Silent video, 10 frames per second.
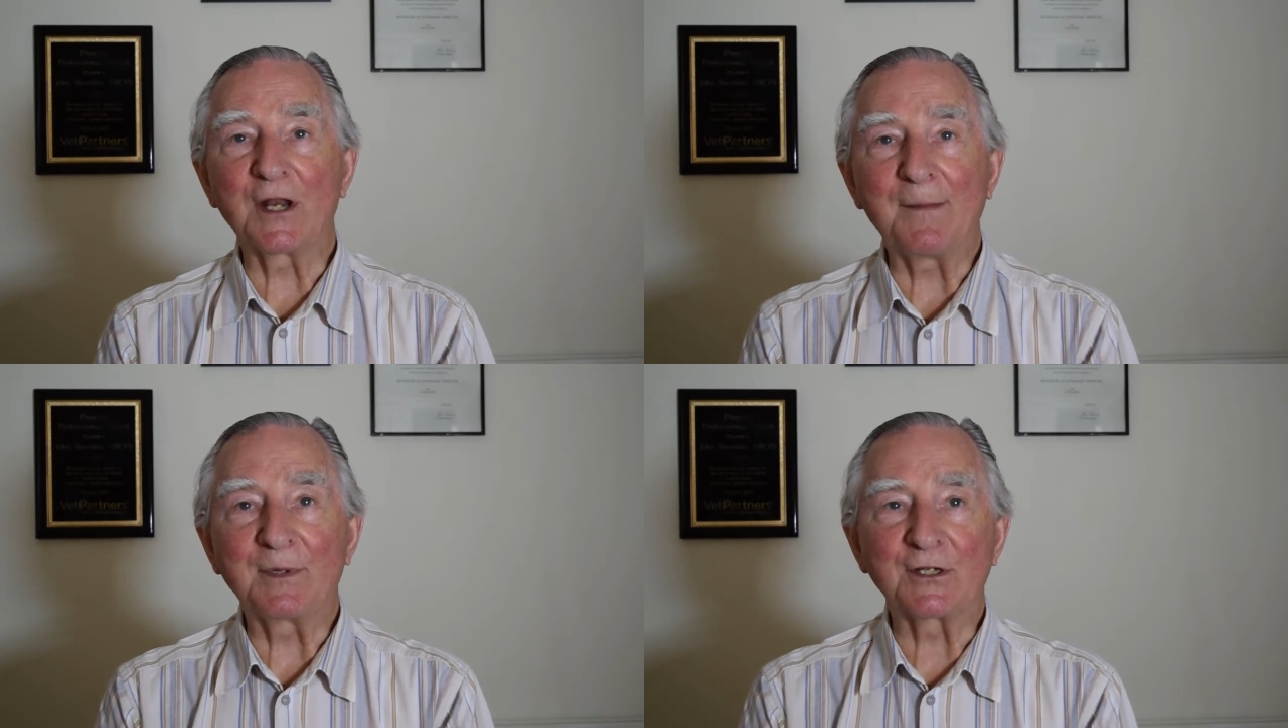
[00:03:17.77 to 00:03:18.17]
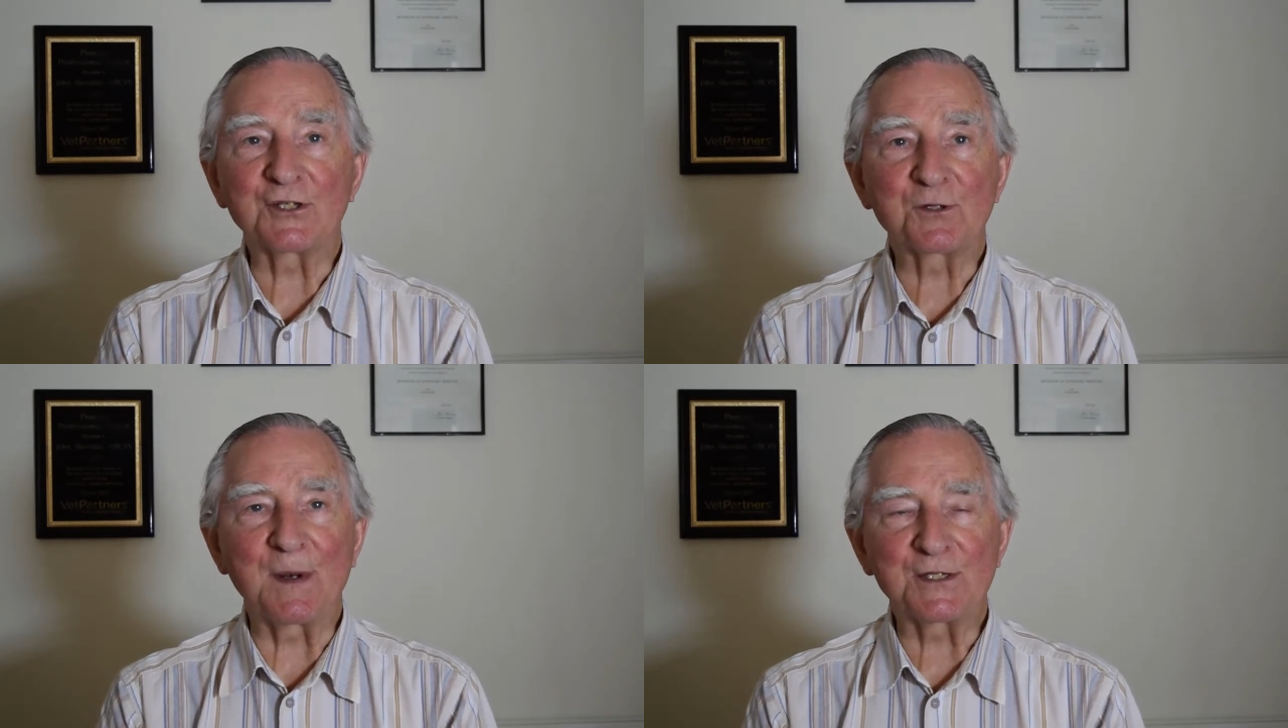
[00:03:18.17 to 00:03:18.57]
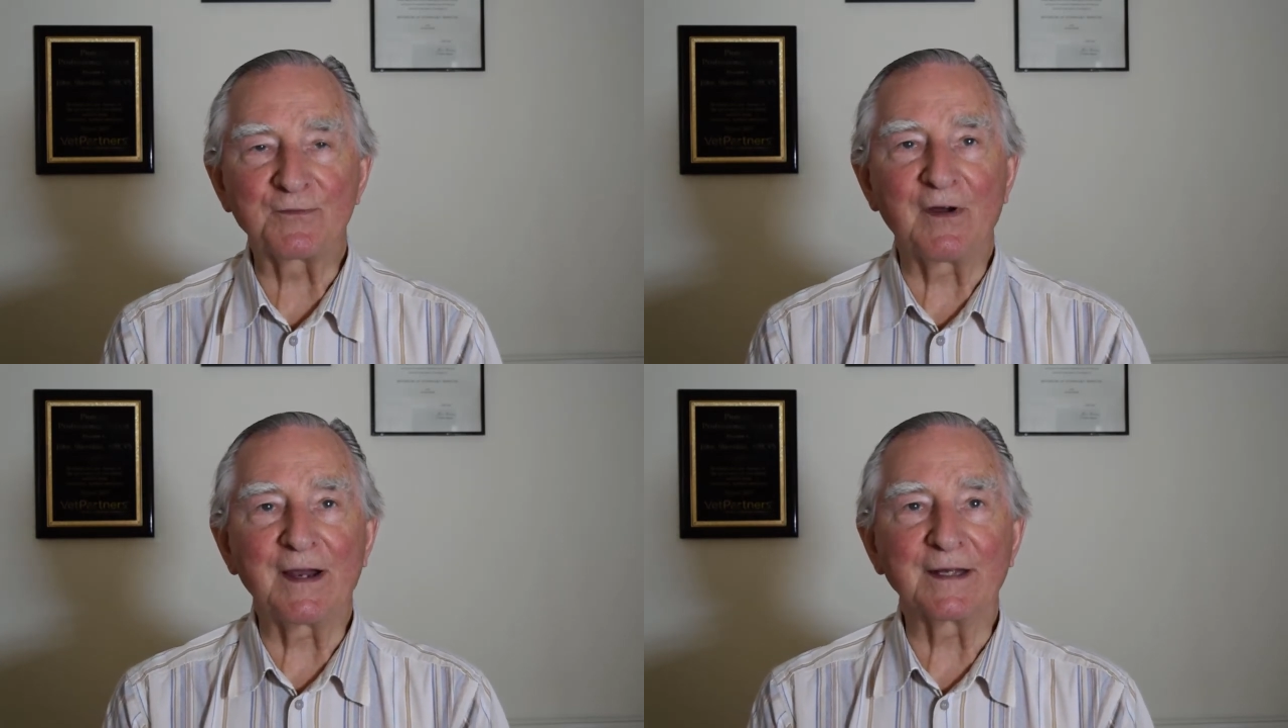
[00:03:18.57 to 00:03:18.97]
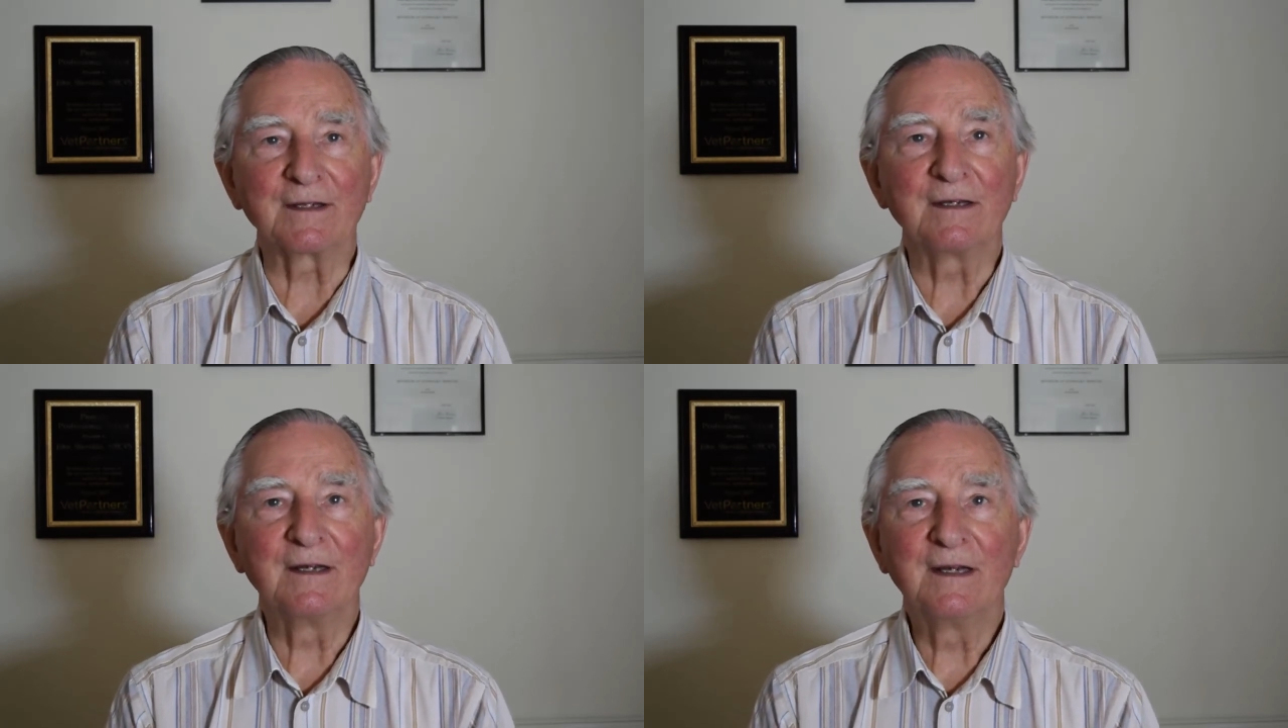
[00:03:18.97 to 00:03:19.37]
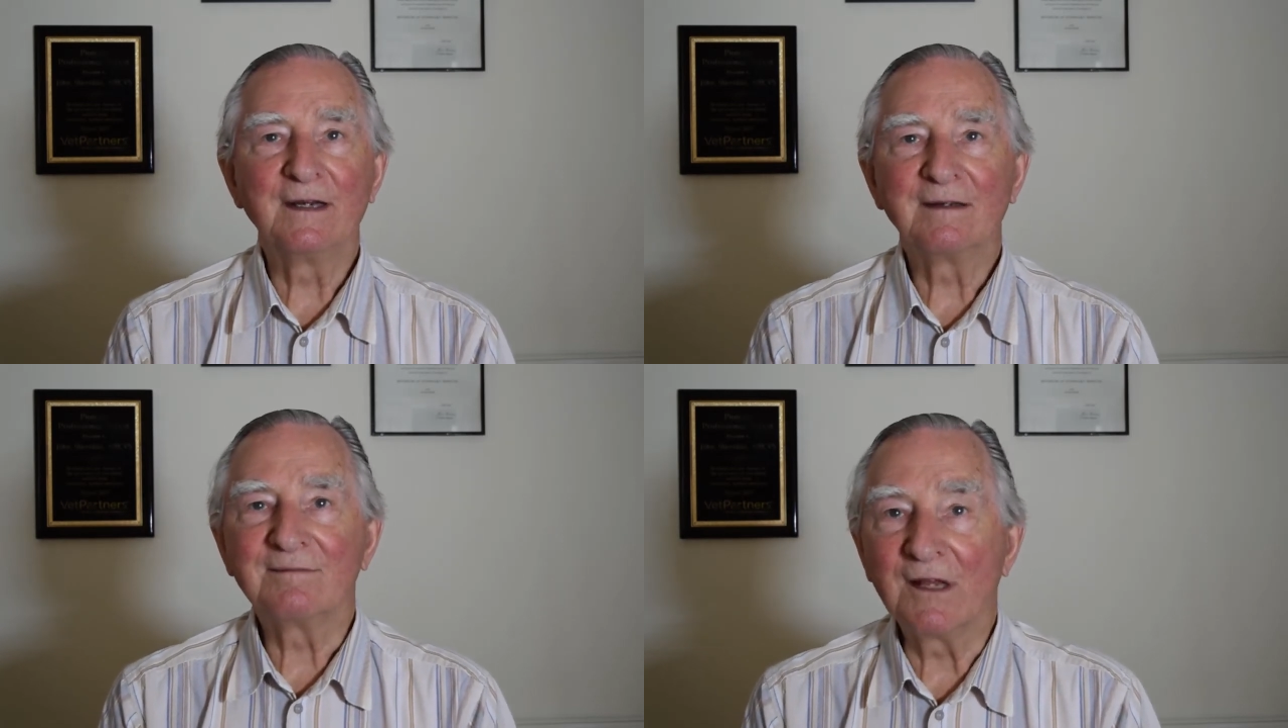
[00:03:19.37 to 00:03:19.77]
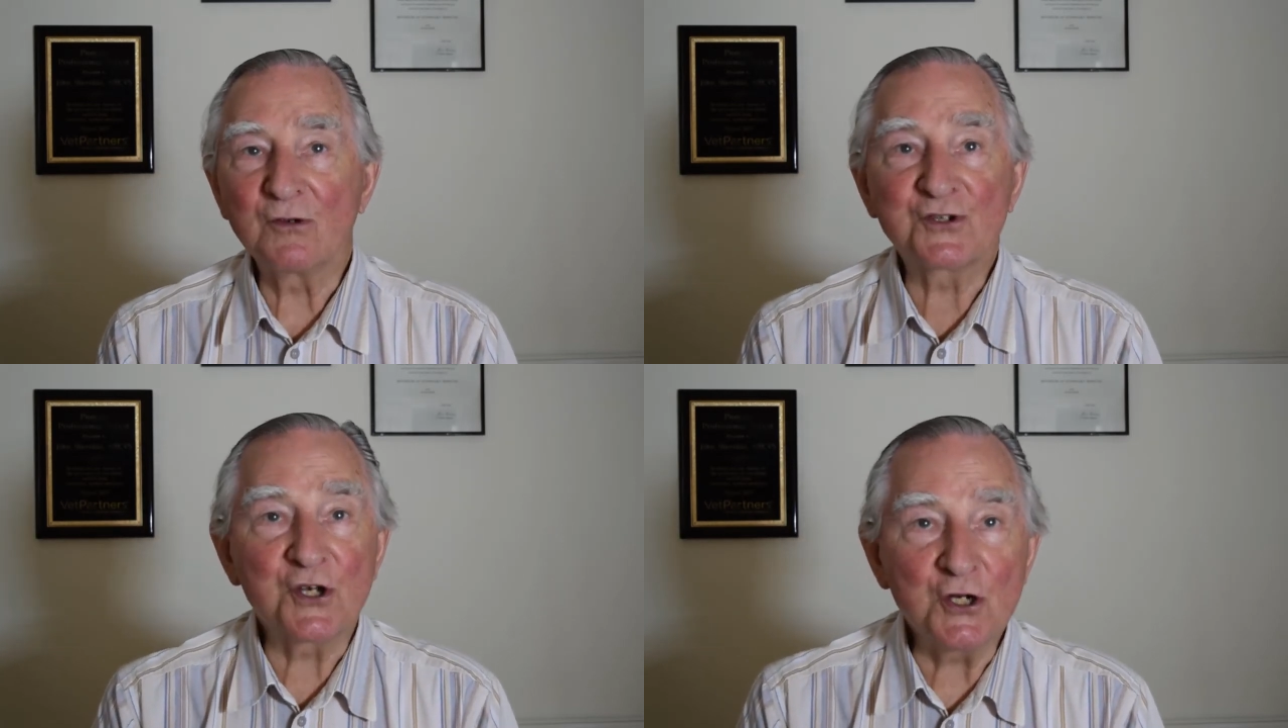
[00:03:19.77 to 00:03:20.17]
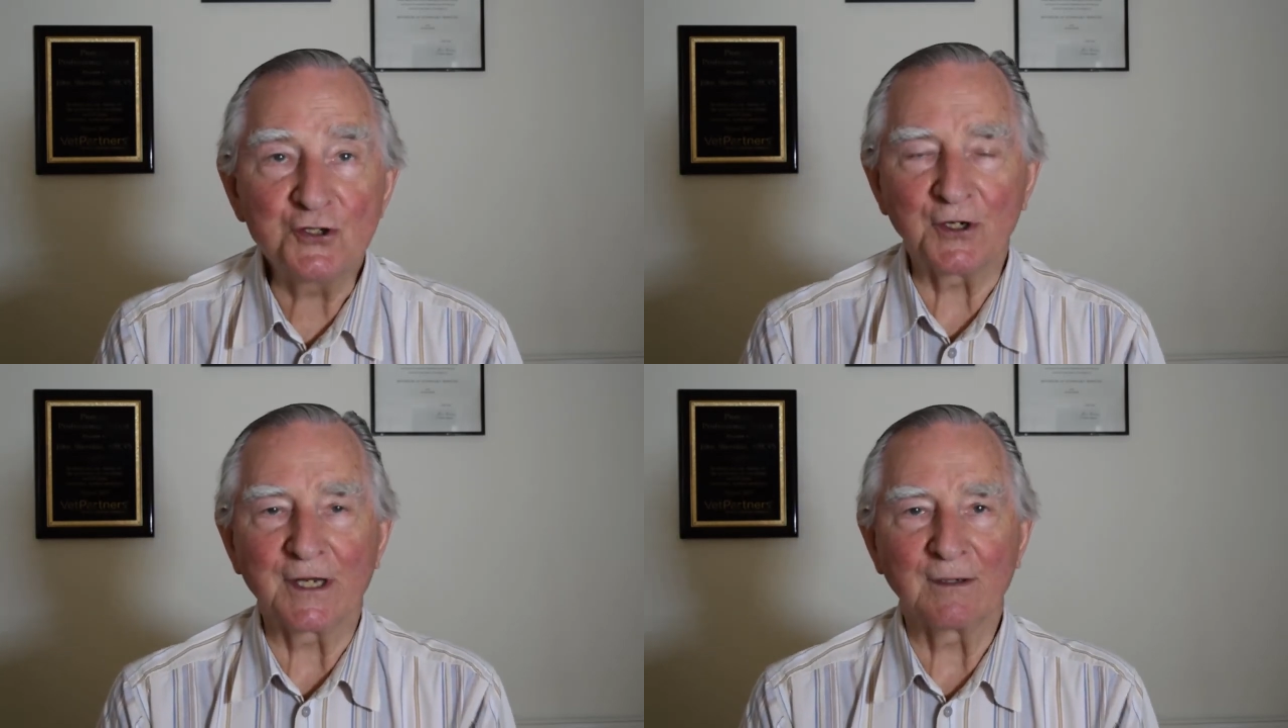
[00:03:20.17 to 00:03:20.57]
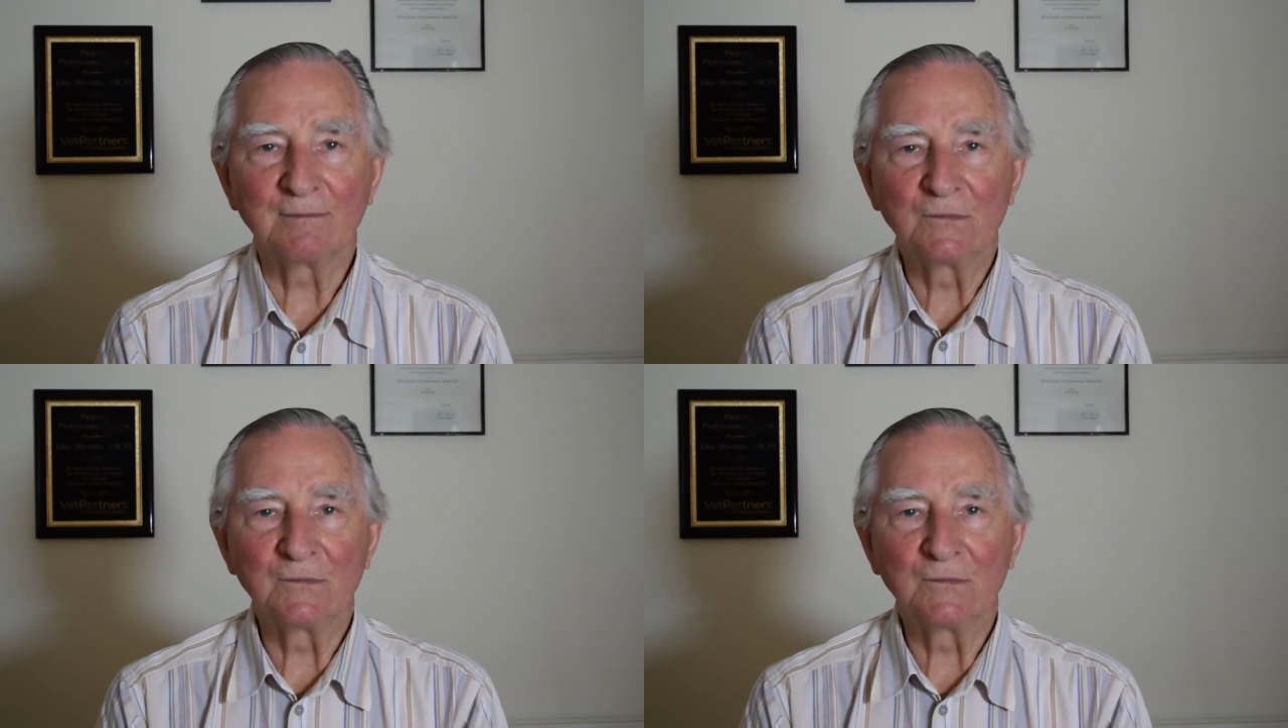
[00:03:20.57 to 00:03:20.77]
applicants specifying no surgery,